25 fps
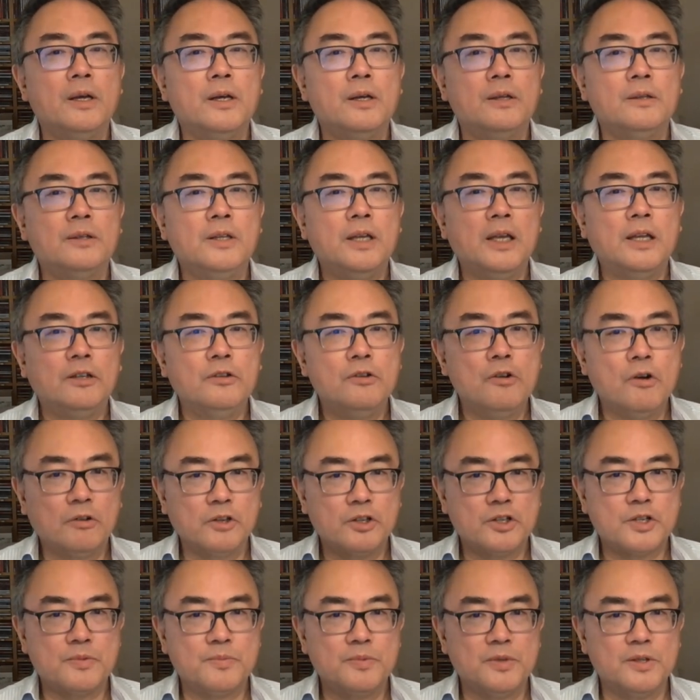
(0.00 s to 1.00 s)
the
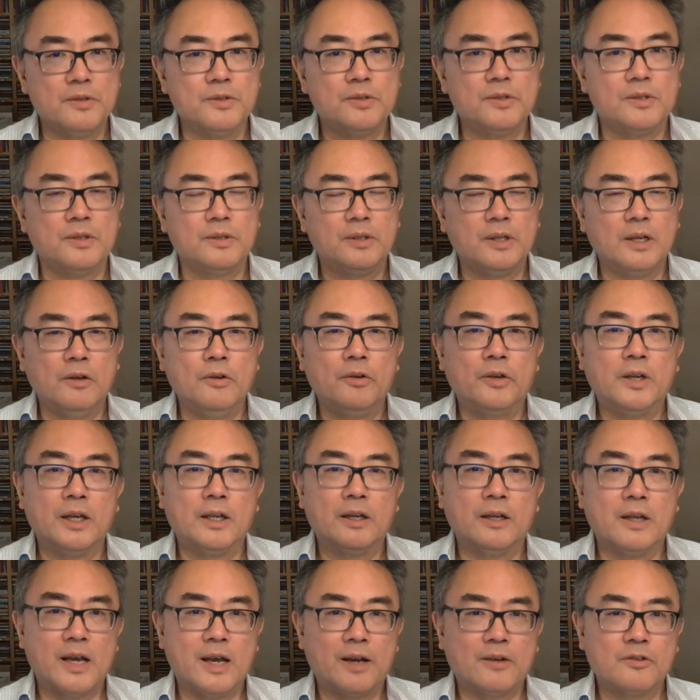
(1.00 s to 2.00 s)
acknowledgement that
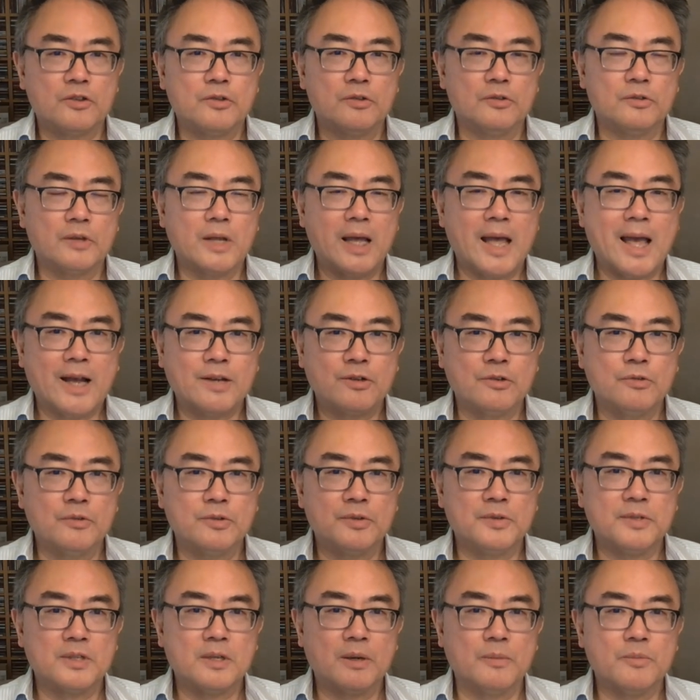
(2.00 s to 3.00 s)
looking at actual
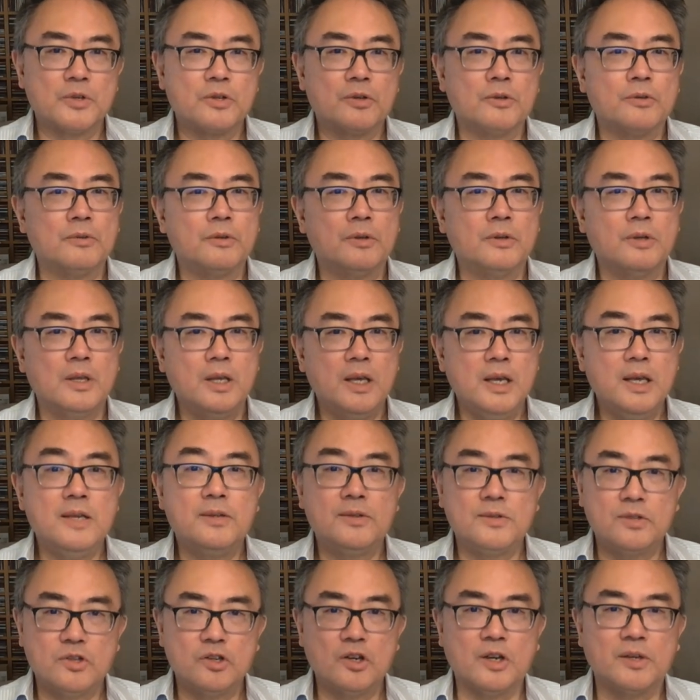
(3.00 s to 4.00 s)
consumption
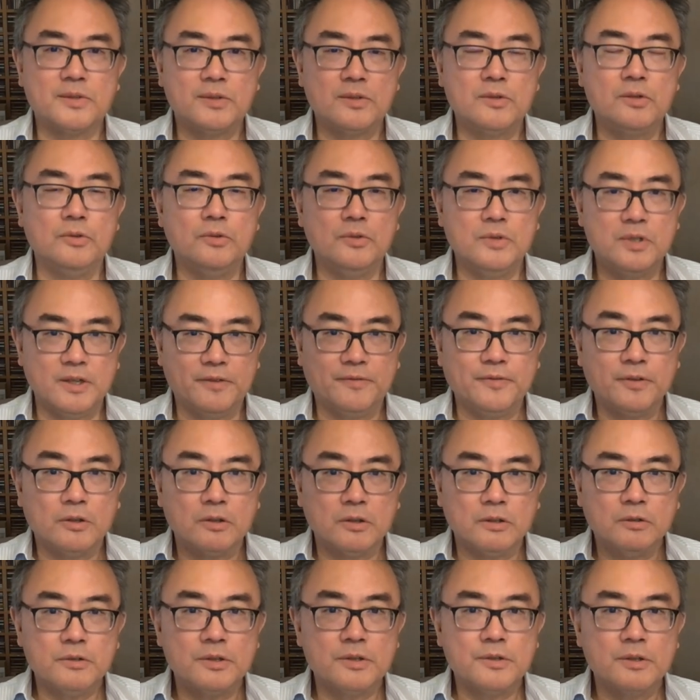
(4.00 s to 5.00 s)
is just too
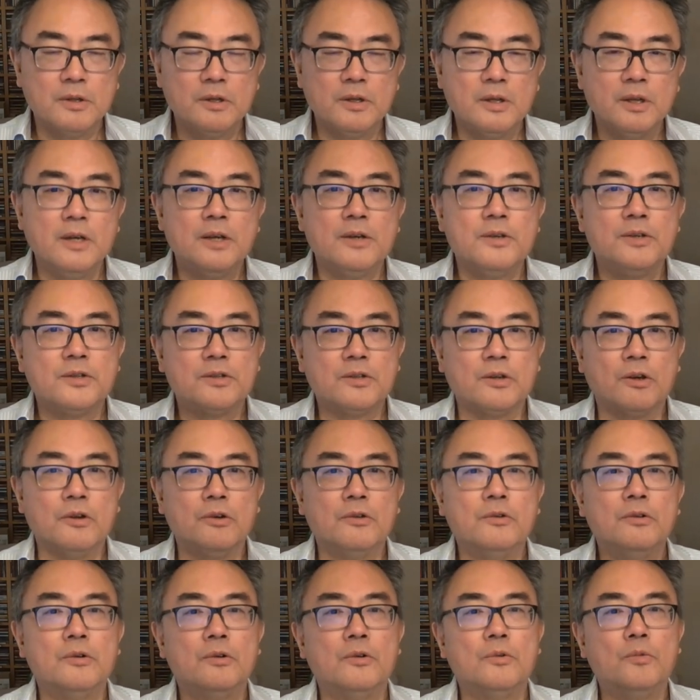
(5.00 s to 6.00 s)
difficult.
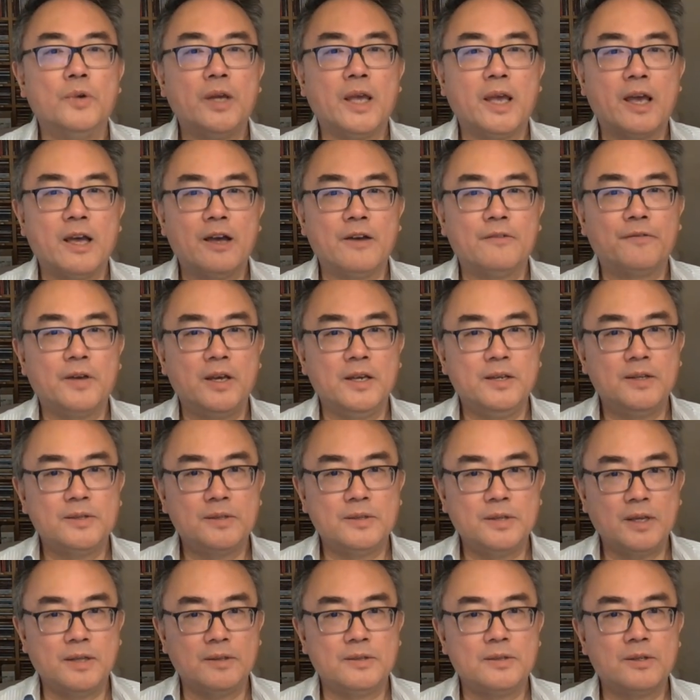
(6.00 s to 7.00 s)
So we have a
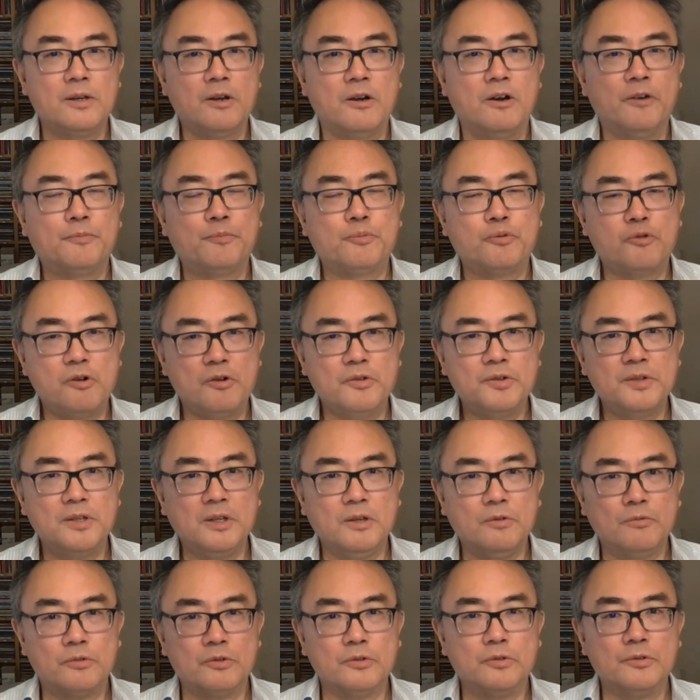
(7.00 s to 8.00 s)
set of proxy
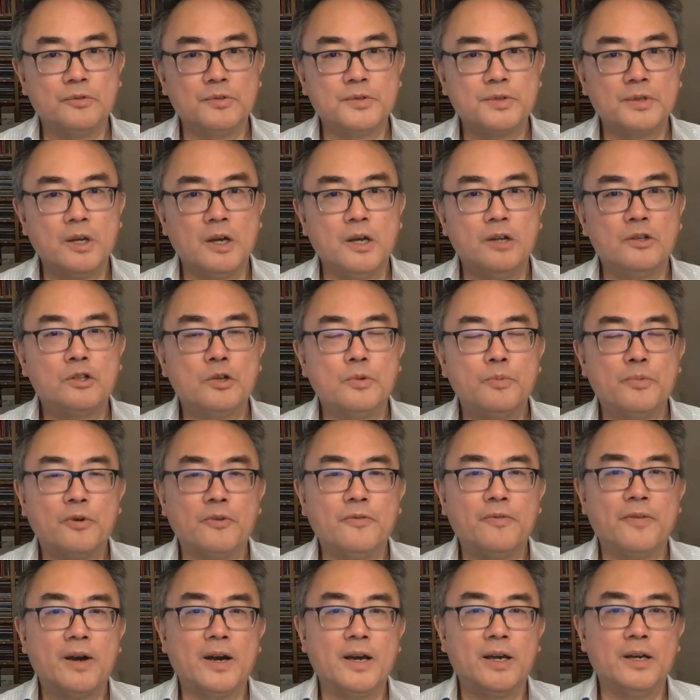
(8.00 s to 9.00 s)
rules to
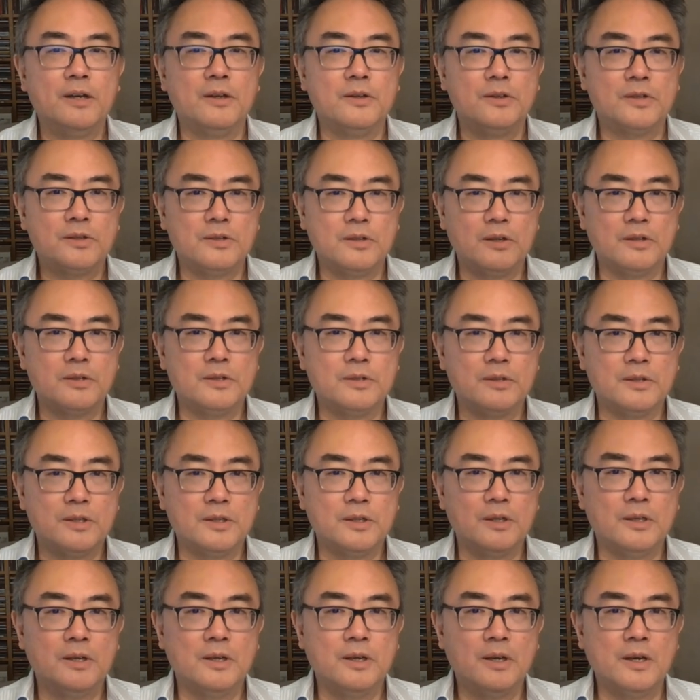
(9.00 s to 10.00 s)
provide
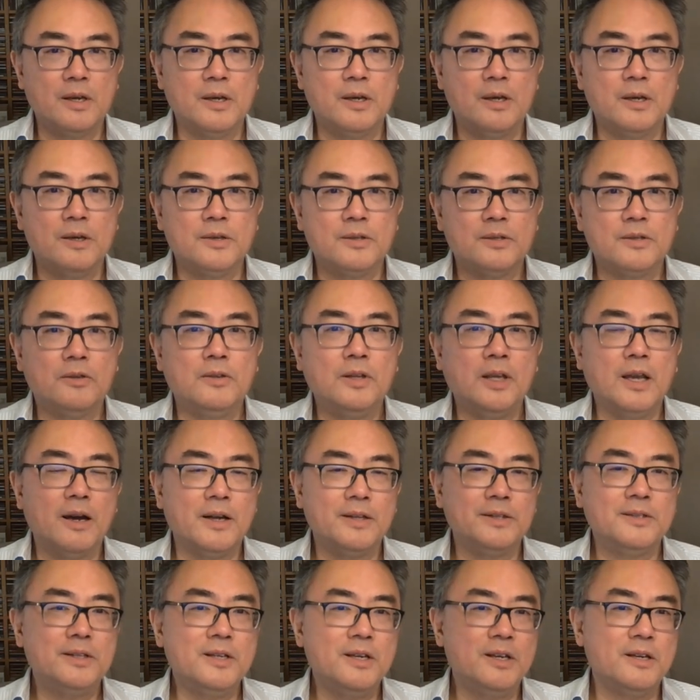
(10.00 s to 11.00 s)
certainty. So the
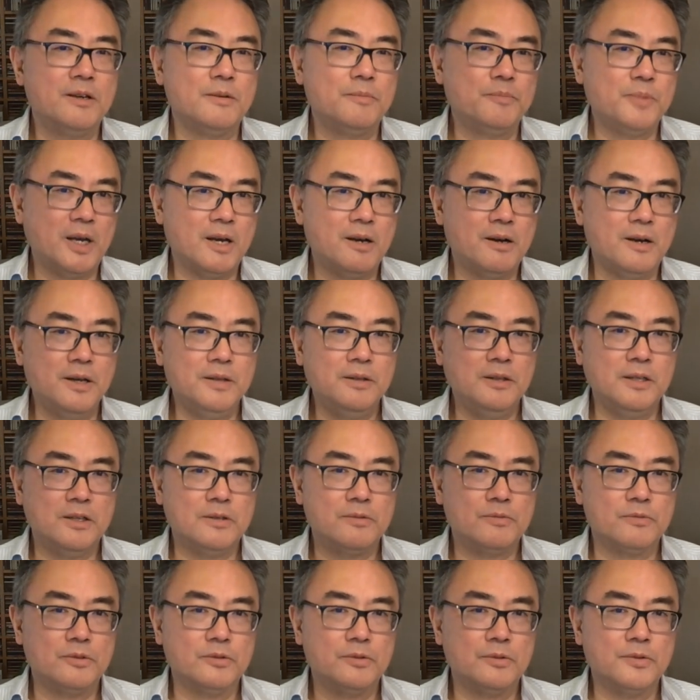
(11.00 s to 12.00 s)
idea behind these
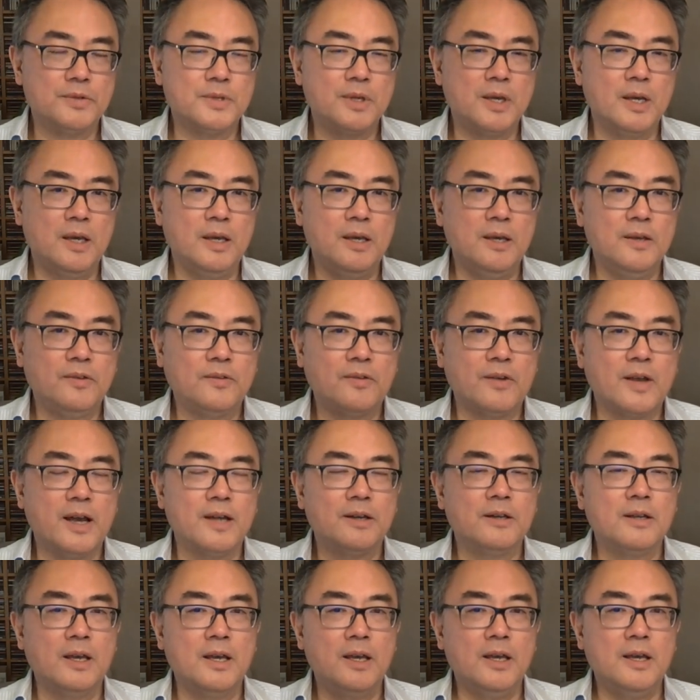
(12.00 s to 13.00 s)
rules is
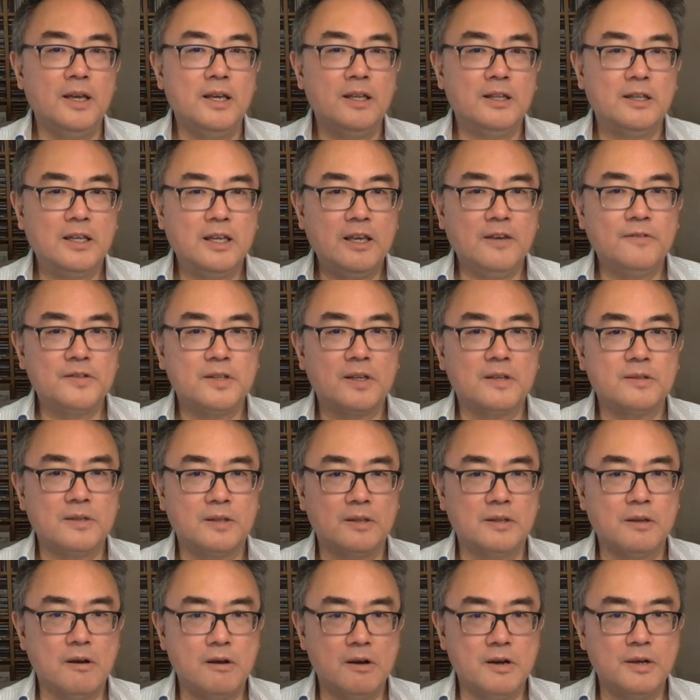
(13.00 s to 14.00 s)
that it gives us
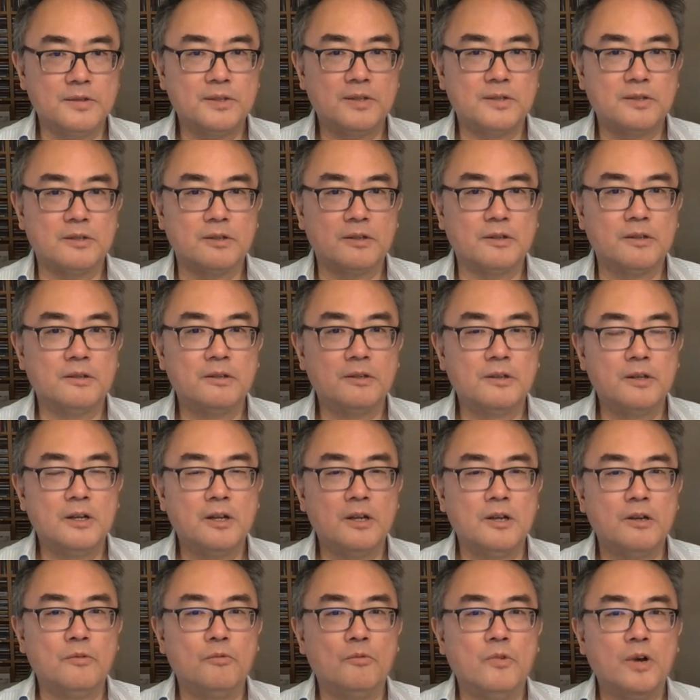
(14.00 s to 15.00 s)
an answer
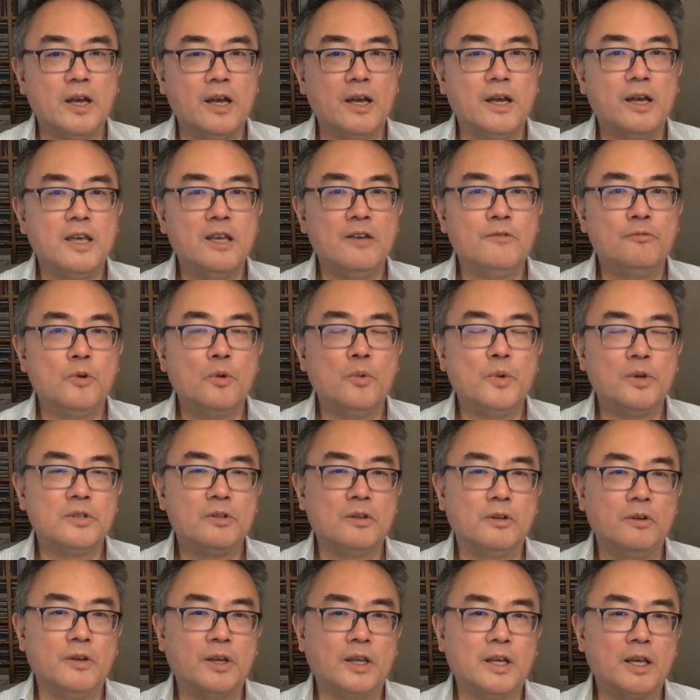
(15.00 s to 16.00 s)
where if we were to
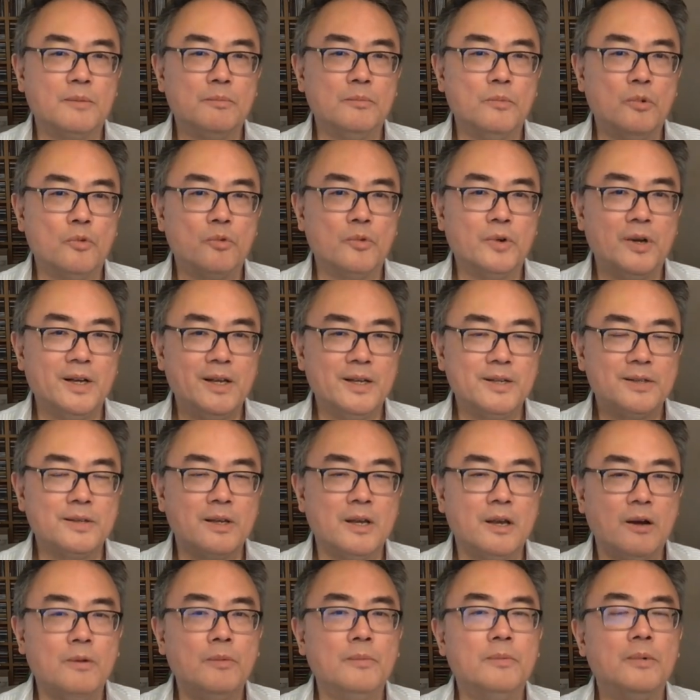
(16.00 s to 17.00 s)
look at
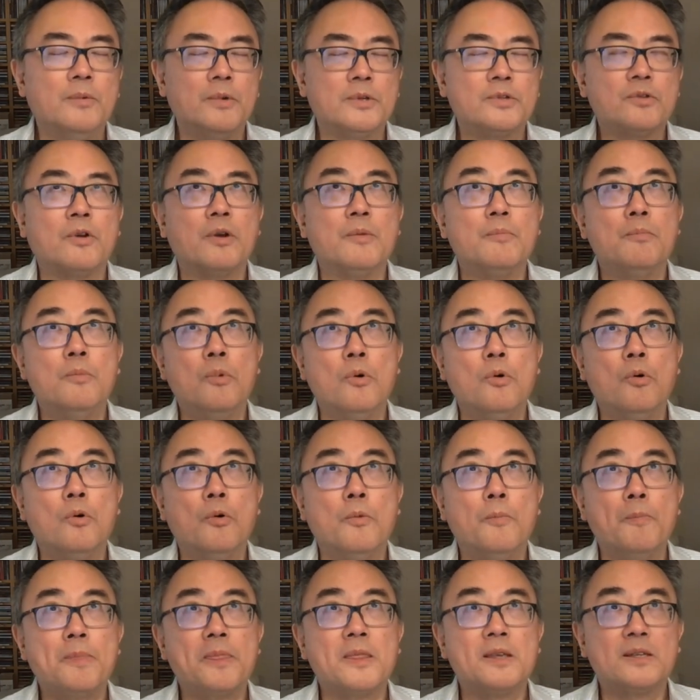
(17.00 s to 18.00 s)
more
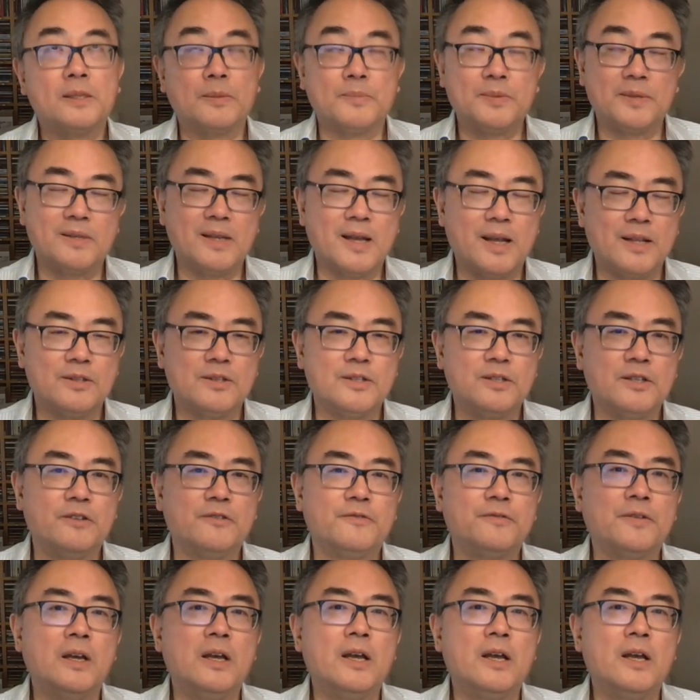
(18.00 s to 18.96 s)
substantive